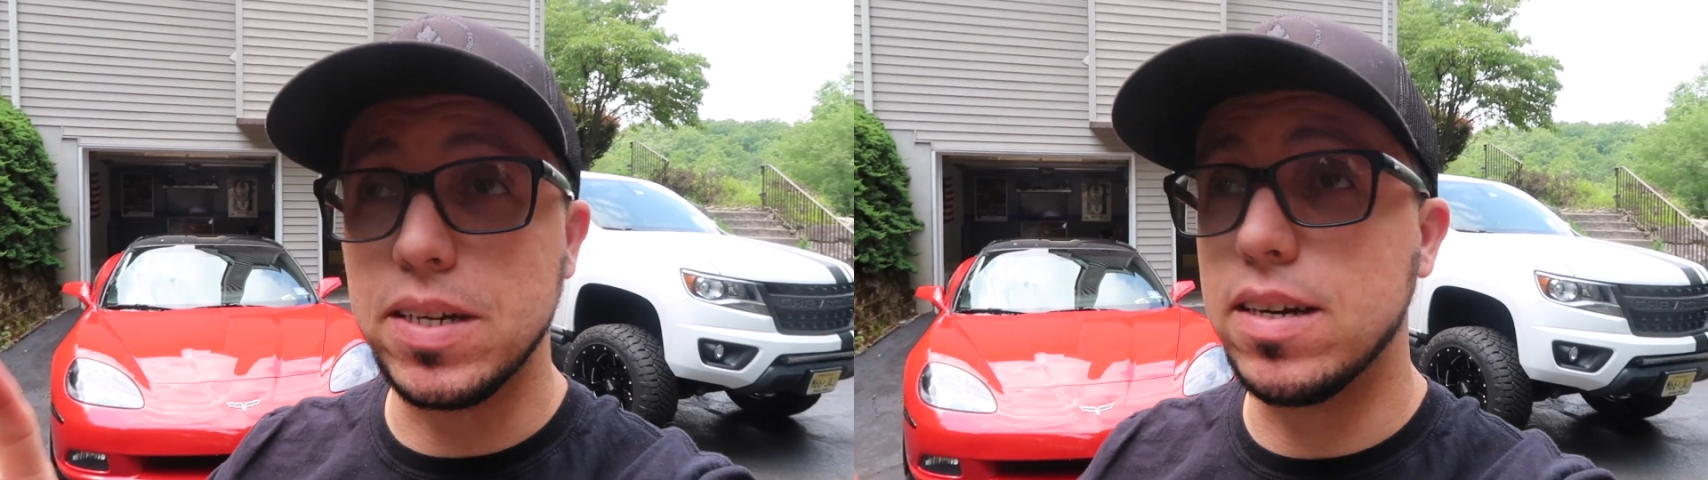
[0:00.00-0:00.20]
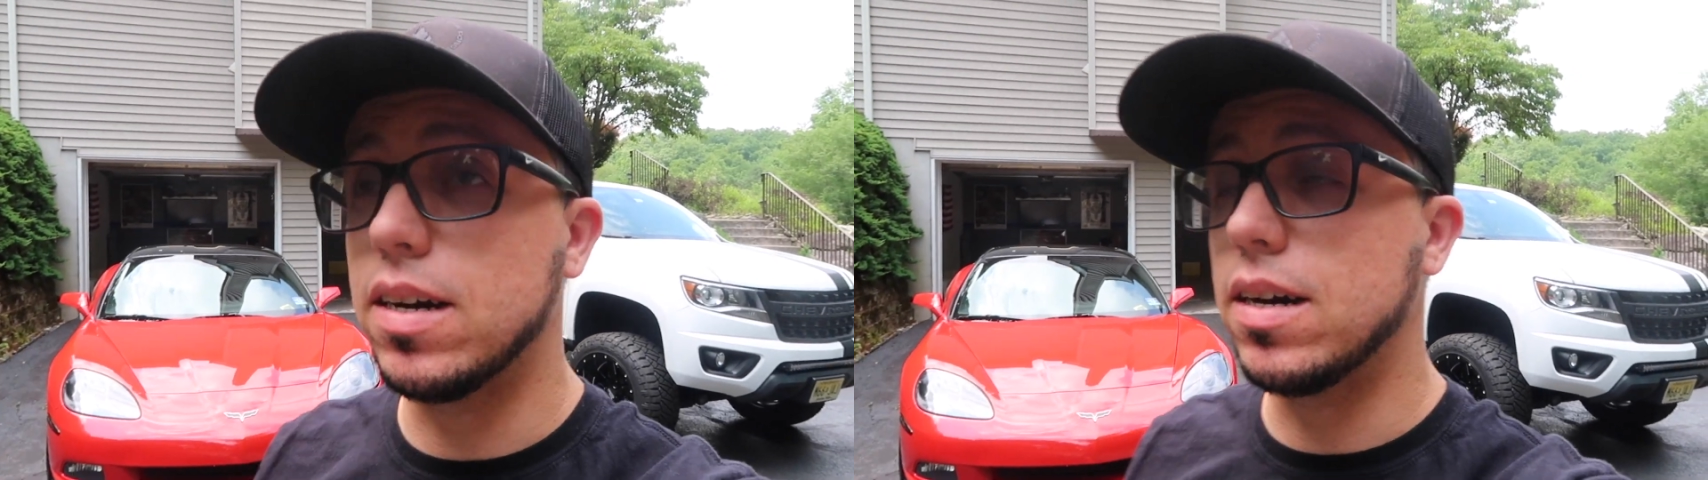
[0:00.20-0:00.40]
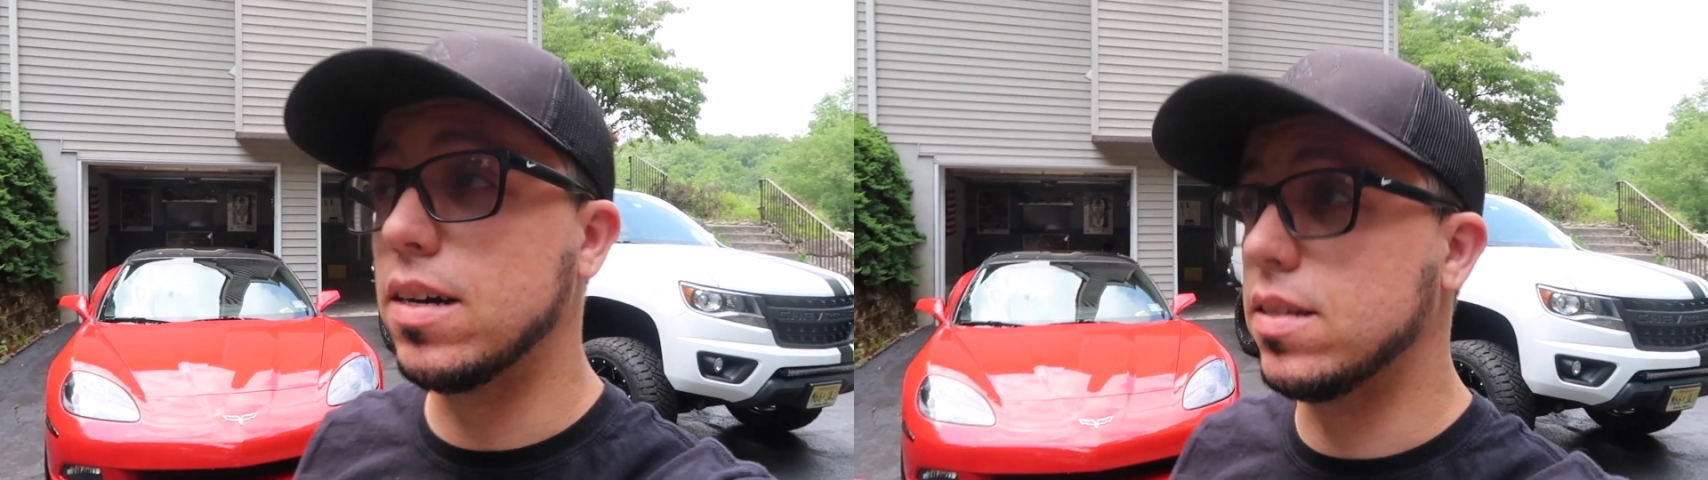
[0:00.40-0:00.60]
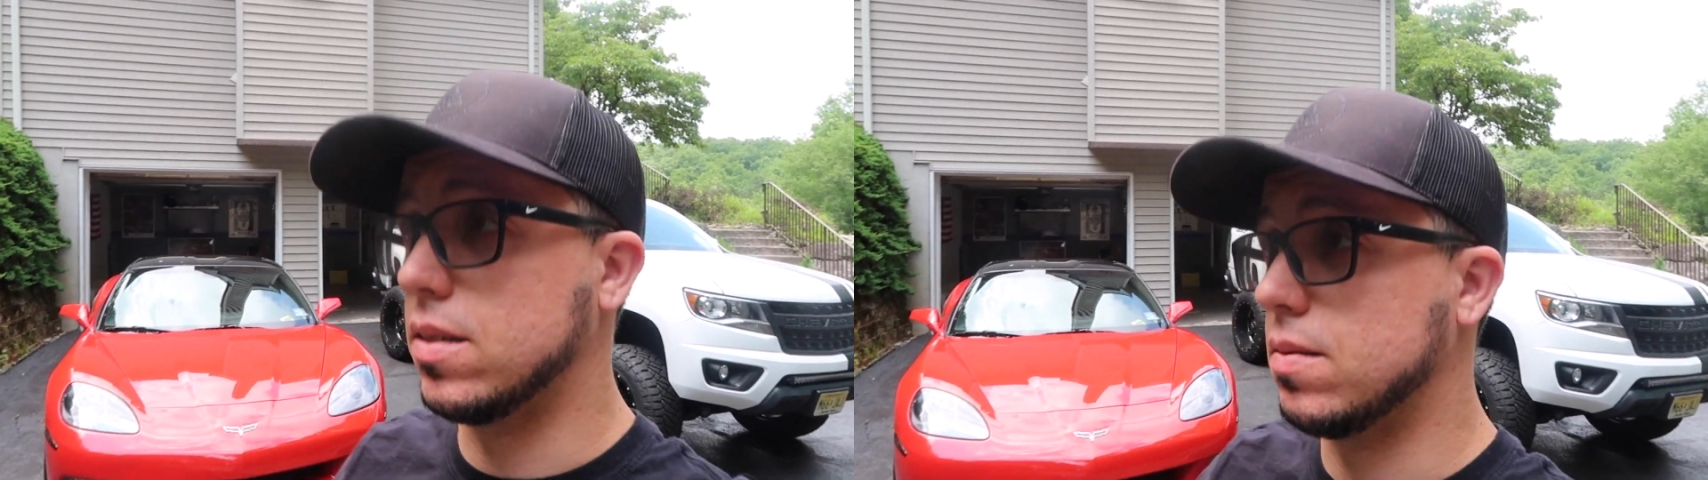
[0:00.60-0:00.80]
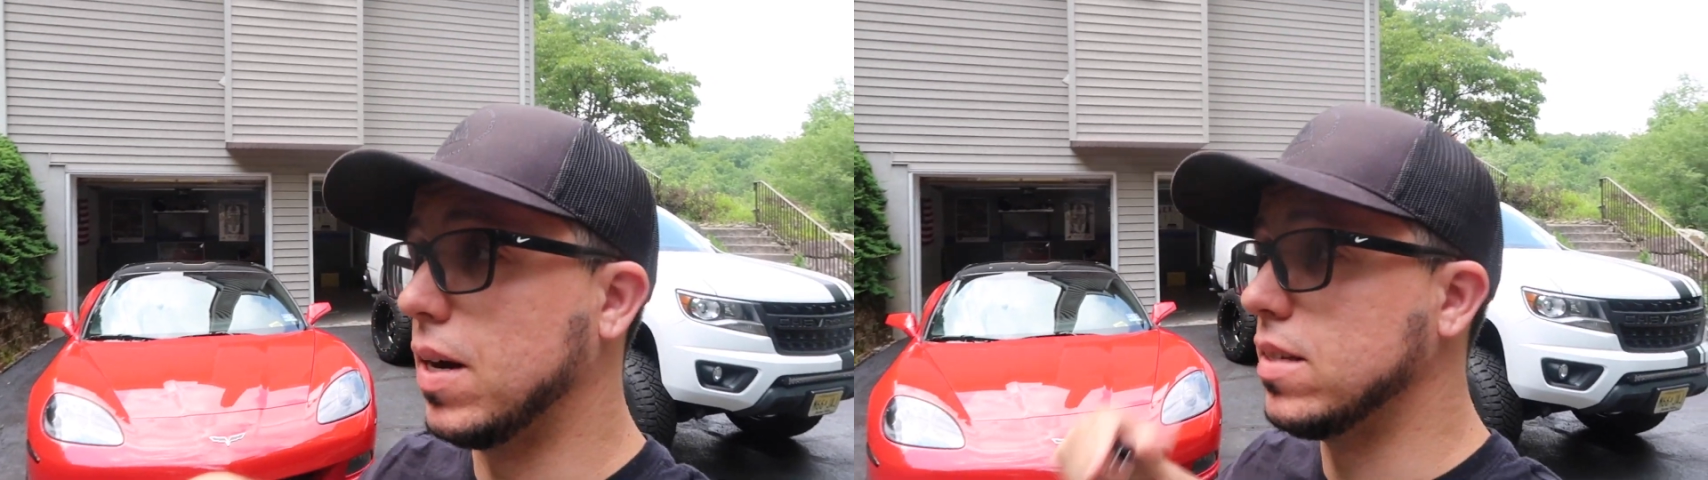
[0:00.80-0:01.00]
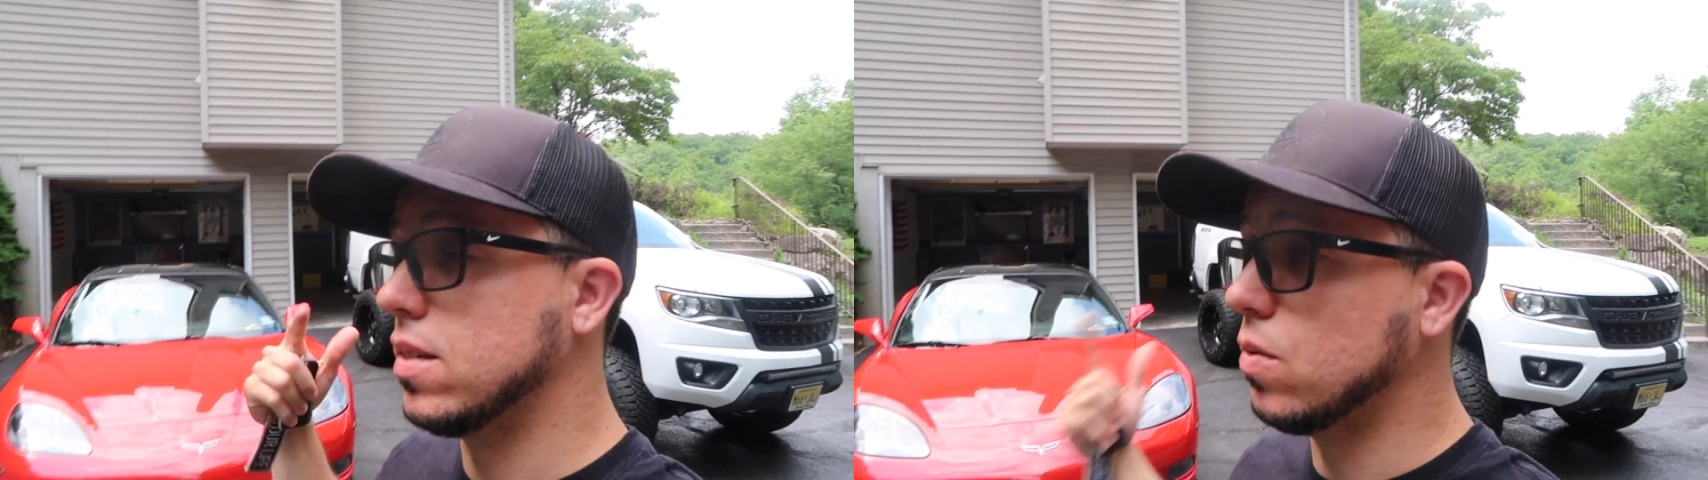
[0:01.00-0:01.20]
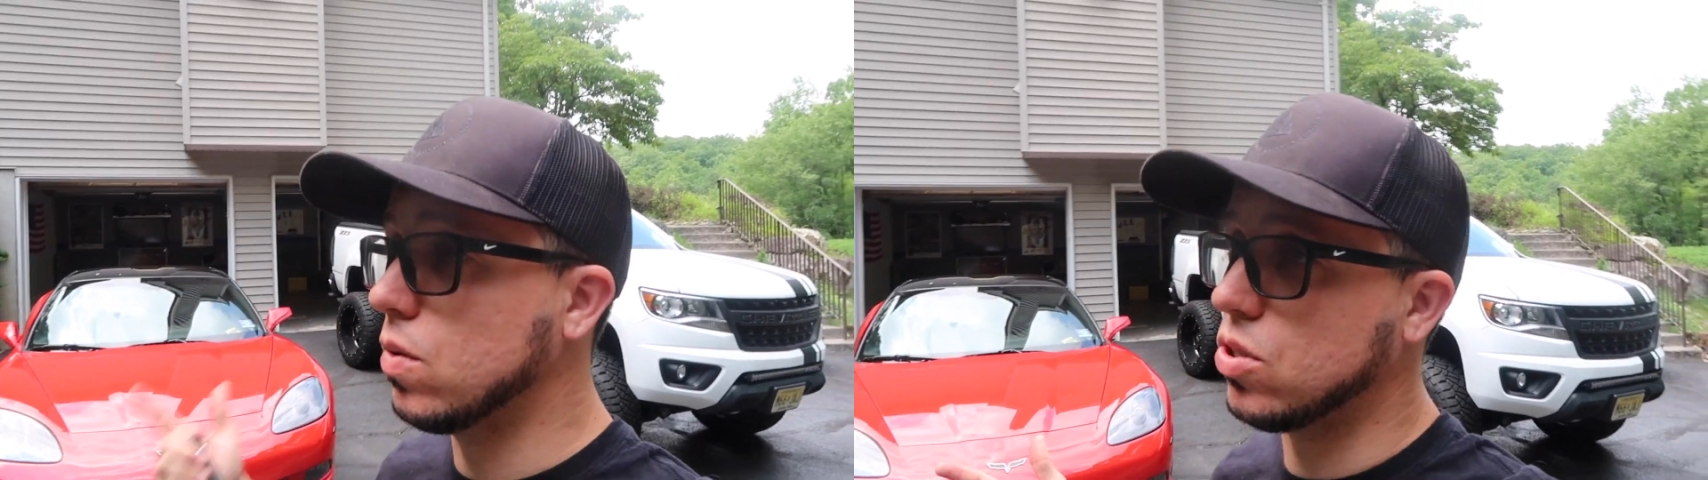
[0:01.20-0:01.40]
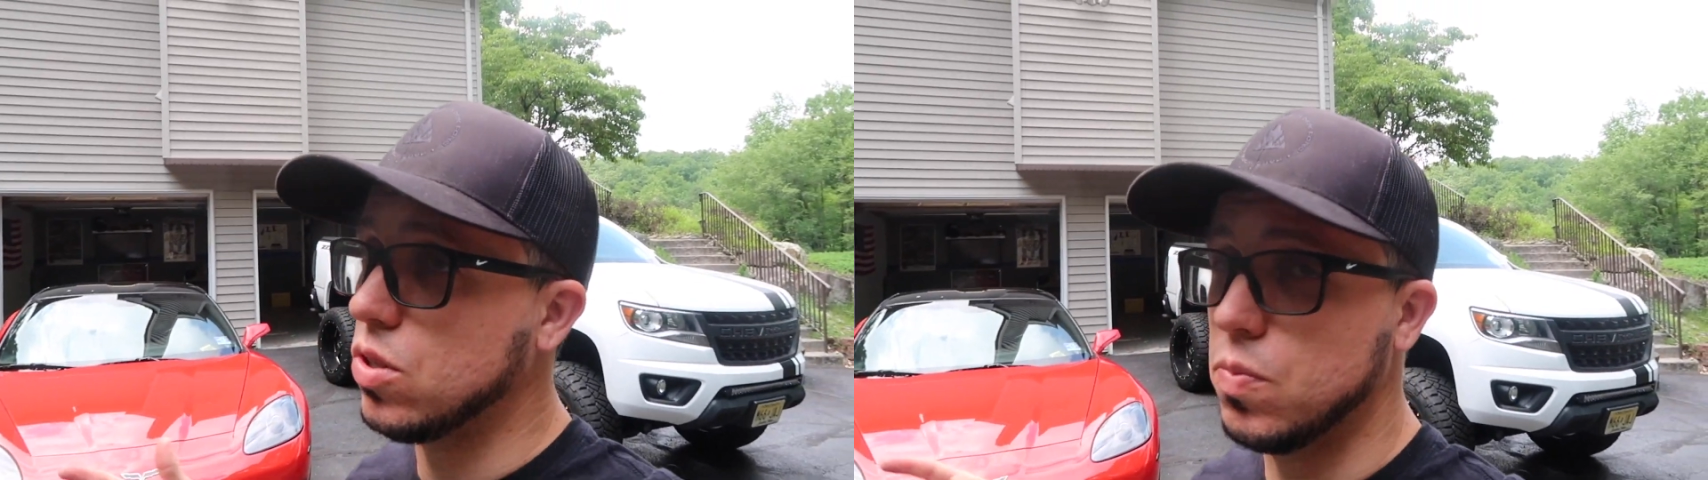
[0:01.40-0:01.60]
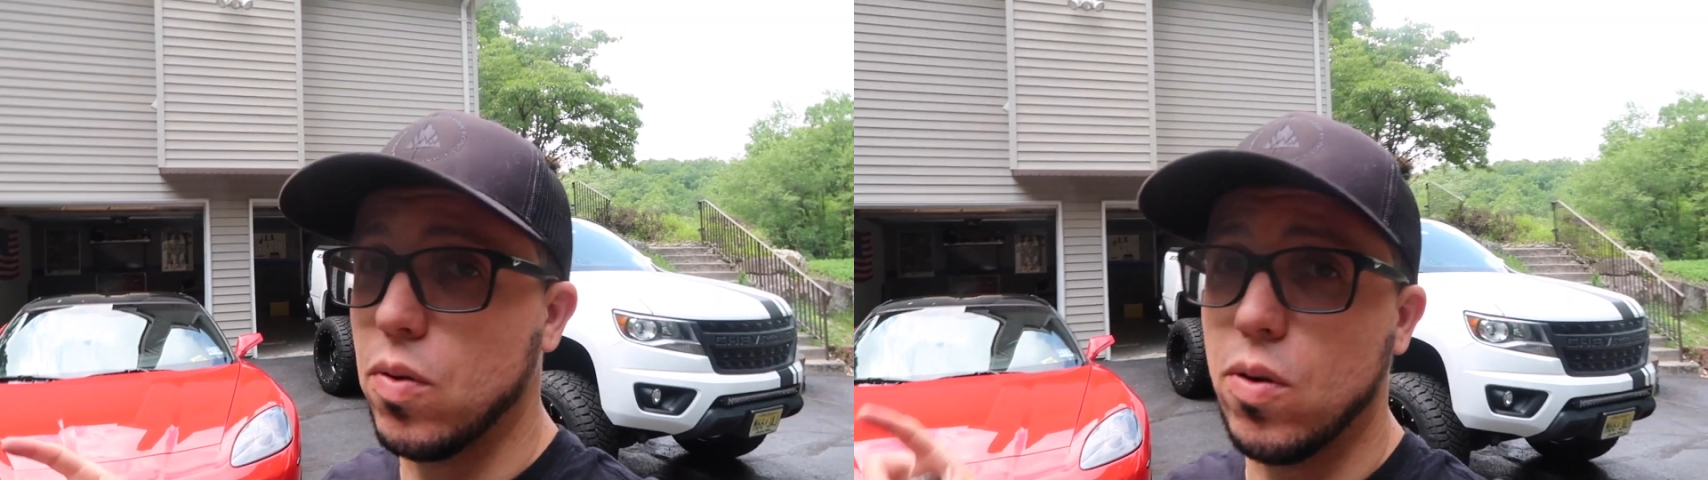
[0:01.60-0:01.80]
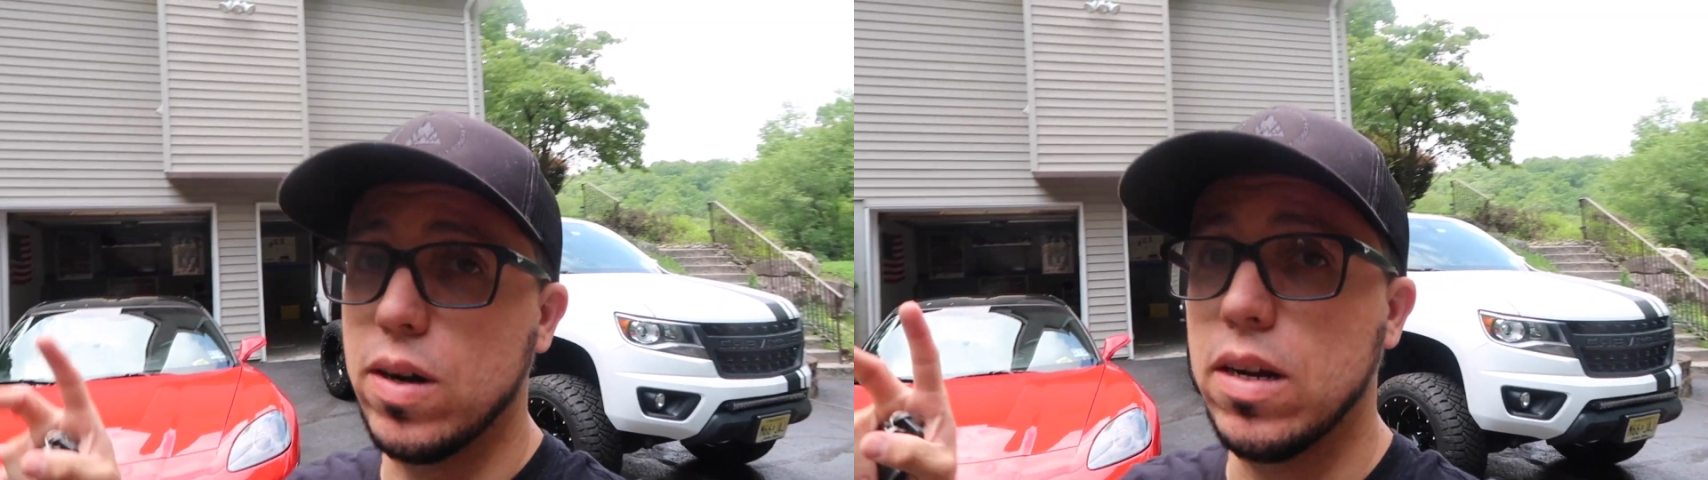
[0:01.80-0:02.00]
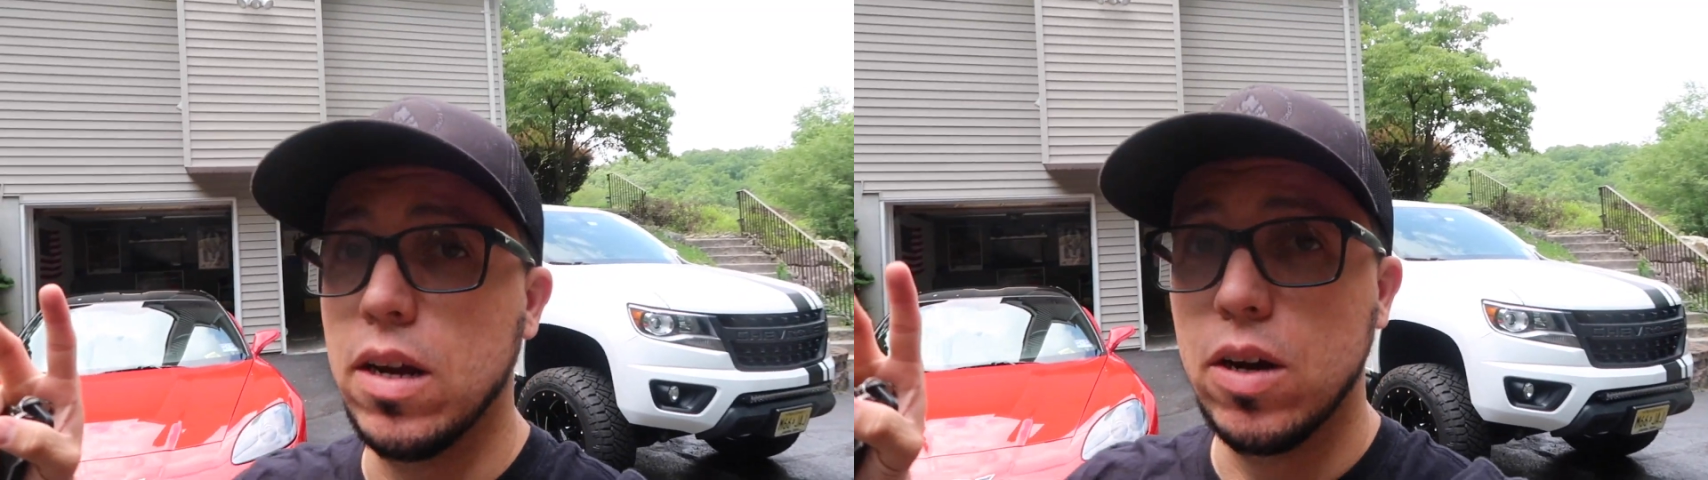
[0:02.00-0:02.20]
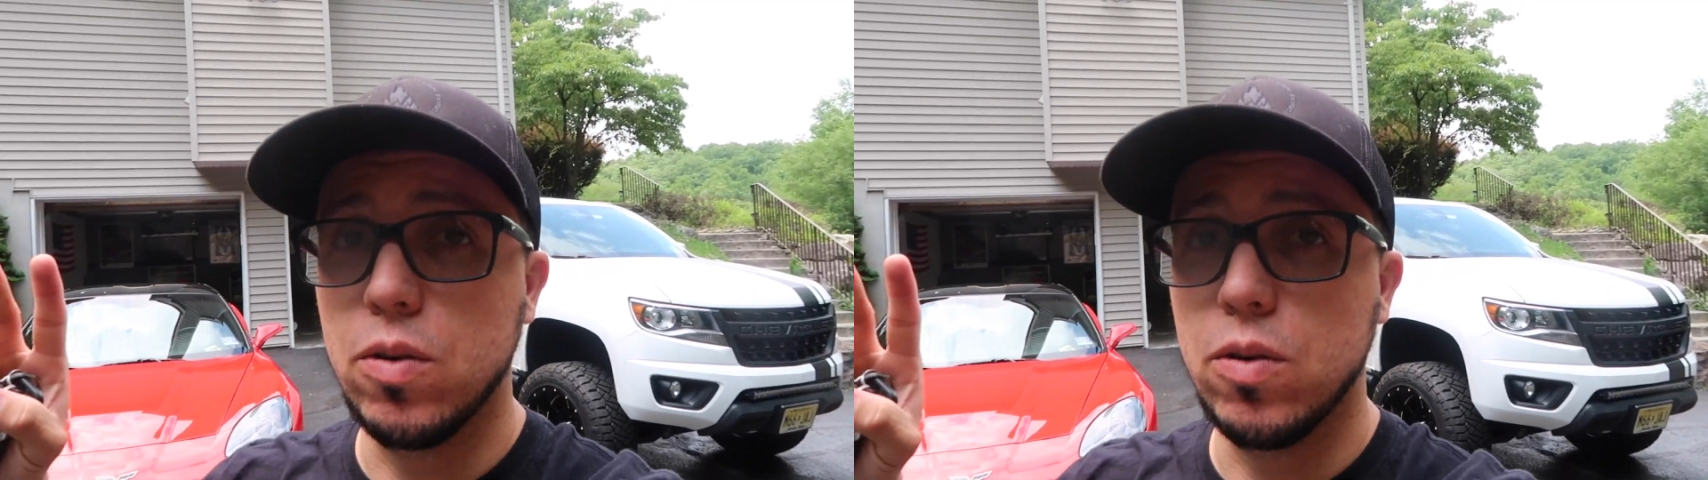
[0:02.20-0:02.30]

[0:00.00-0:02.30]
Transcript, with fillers: because my son was just born.